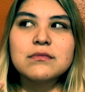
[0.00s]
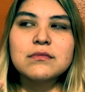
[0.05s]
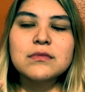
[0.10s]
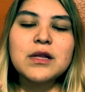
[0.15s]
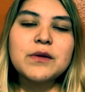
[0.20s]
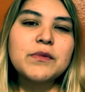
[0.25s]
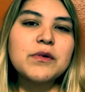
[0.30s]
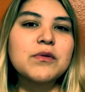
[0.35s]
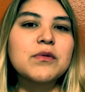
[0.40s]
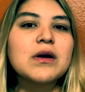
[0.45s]

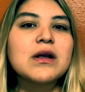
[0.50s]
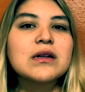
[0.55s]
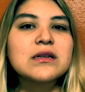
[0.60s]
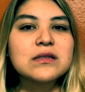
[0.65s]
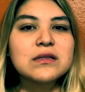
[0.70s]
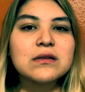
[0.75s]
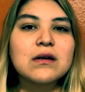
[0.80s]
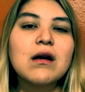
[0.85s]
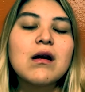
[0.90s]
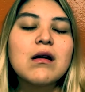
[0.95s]
let me write a
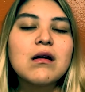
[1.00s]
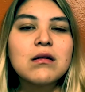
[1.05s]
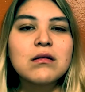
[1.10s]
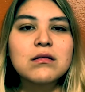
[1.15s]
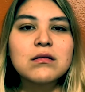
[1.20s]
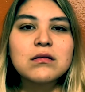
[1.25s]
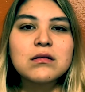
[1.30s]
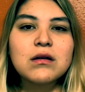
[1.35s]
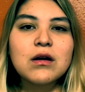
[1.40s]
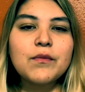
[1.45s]

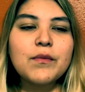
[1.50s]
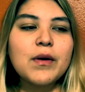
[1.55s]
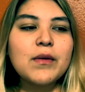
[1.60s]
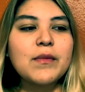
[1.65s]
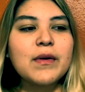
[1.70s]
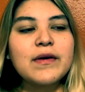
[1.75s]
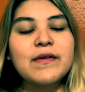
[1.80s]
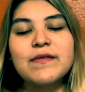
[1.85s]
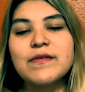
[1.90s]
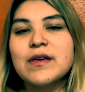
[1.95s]
song about
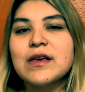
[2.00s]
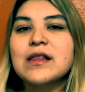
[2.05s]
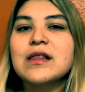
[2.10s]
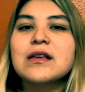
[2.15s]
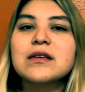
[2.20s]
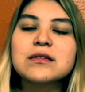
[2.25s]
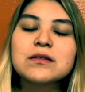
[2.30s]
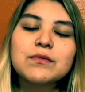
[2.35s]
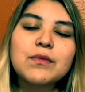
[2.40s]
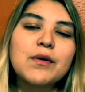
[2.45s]
my
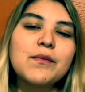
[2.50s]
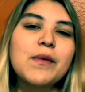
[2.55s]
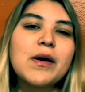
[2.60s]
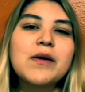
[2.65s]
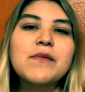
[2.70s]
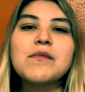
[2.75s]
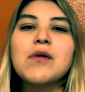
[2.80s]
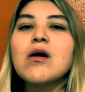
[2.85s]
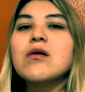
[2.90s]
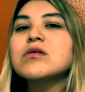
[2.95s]
feelings, about my
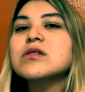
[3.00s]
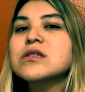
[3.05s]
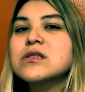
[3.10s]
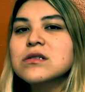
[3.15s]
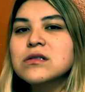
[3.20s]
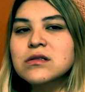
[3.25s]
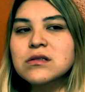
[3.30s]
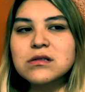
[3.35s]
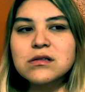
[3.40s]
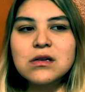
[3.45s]

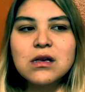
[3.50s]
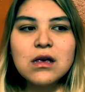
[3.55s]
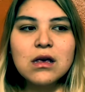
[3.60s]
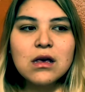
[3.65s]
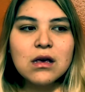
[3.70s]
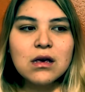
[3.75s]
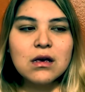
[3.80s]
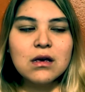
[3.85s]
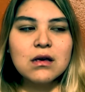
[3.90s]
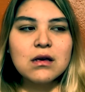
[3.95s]
emotions.
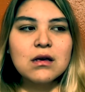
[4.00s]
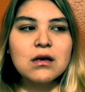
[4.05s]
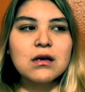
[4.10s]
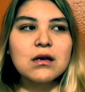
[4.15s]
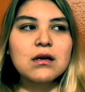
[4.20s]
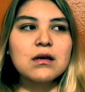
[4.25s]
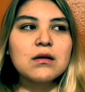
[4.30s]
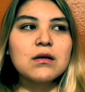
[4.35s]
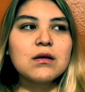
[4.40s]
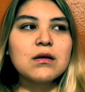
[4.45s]

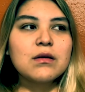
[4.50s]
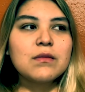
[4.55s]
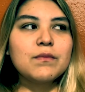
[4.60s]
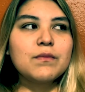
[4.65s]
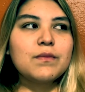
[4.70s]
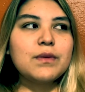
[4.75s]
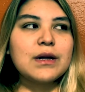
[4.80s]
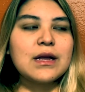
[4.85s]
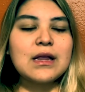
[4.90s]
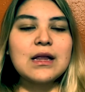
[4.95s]

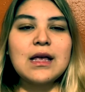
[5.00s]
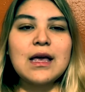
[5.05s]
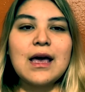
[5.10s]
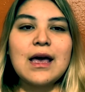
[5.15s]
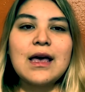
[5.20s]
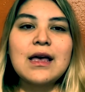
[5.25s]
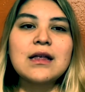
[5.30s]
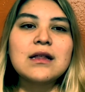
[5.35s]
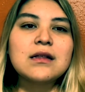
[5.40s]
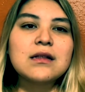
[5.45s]
But in the
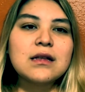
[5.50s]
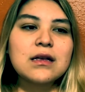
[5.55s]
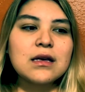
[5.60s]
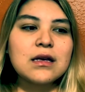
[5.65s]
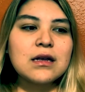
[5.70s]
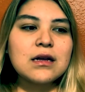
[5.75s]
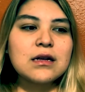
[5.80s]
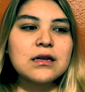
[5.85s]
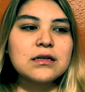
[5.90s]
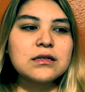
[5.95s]
end,
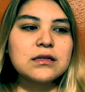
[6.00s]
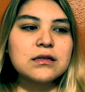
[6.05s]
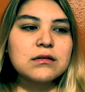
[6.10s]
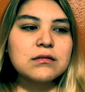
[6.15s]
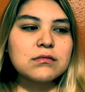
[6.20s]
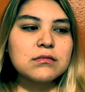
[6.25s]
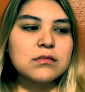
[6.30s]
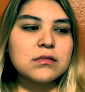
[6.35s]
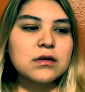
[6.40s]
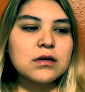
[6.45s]
it is,
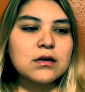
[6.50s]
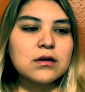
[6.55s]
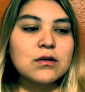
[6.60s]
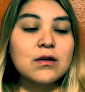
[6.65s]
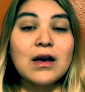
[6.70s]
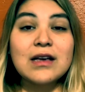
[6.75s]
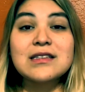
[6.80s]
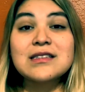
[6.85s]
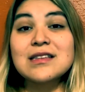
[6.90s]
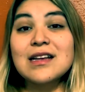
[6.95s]
you know,
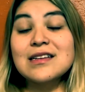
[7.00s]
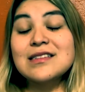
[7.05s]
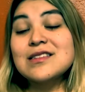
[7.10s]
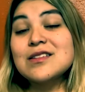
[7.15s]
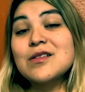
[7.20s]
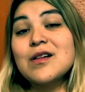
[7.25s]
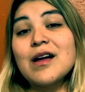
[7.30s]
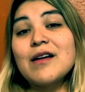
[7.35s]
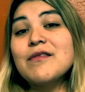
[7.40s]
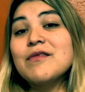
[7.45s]
I
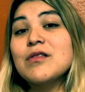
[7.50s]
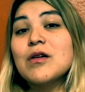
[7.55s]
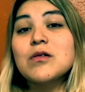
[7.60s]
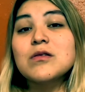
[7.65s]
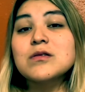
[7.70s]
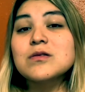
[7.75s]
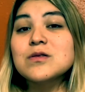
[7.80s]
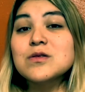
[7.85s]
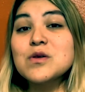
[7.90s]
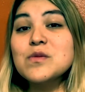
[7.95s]
still have all
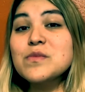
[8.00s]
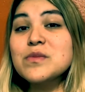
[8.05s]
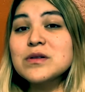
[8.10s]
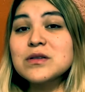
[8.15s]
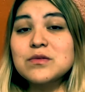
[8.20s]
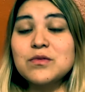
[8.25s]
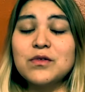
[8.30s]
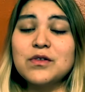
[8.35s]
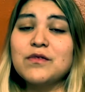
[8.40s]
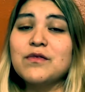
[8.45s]
those
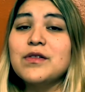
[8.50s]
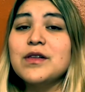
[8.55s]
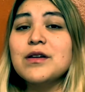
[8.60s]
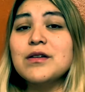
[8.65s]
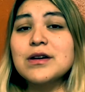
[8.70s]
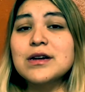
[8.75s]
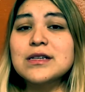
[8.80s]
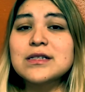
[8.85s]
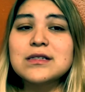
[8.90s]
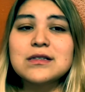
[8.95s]
notebooks full of
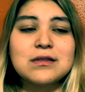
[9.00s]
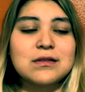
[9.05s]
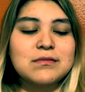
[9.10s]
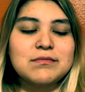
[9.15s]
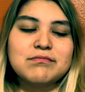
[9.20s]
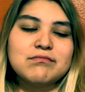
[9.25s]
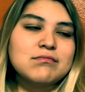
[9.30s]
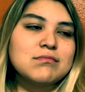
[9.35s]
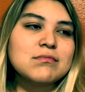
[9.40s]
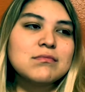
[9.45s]
lyrics.
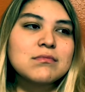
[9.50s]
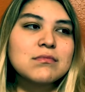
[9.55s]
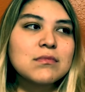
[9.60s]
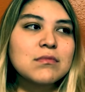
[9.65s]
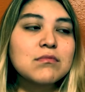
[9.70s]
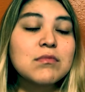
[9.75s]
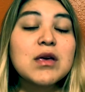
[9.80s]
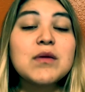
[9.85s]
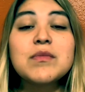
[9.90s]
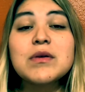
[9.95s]

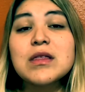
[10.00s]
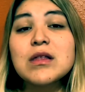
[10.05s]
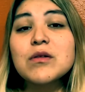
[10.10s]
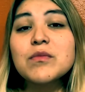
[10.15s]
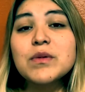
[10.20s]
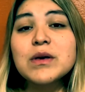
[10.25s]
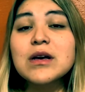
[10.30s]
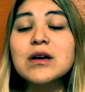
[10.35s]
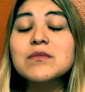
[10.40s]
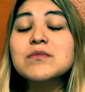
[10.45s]
Maybe they'll
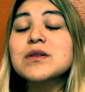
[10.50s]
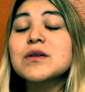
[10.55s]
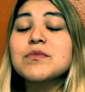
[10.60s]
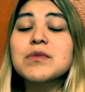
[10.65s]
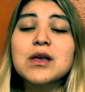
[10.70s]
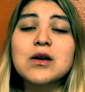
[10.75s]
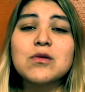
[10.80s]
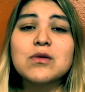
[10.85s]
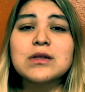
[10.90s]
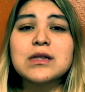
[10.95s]
become
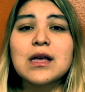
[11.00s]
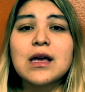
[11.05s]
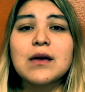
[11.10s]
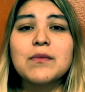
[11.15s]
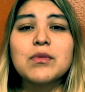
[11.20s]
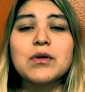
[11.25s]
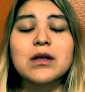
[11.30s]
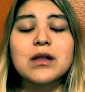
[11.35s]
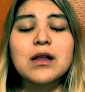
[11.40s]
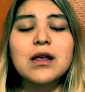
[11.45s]
something one day,
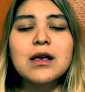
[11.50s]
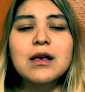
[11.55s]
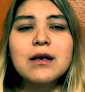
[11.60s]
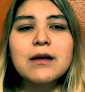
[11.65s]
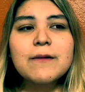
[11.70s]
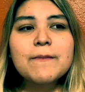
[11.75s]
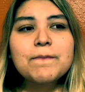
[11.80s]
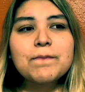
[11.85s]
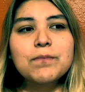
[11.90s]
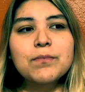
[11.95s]
but
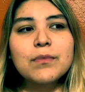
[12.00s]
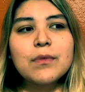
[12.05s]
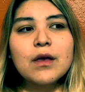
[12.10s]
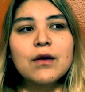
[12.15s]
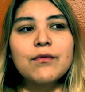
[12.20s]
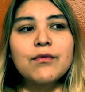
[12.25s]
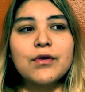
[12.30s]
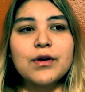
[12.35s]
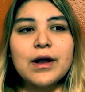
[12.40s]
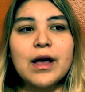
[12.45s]

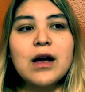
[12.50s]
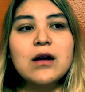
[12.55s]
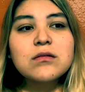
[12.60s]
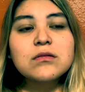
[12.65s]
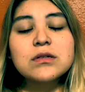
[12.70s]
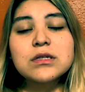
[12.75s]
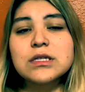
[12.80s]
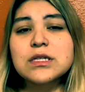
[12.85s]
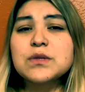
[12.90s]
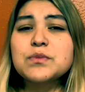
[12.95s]
for now
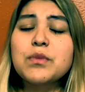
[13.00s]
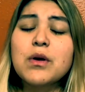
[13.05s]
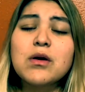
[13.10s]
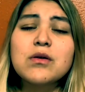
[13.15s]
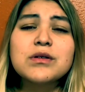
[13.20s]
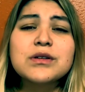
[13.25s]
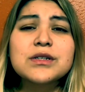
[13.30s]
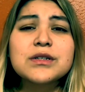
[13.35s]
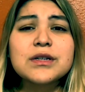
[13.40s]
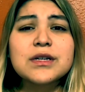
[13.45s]
it's just
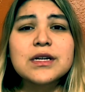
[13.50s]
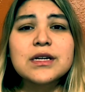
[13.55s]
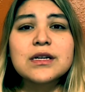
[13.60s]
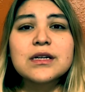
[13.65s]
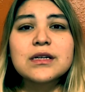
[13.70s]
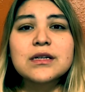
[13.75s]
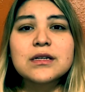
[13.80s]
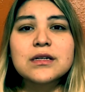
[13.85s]
poetry.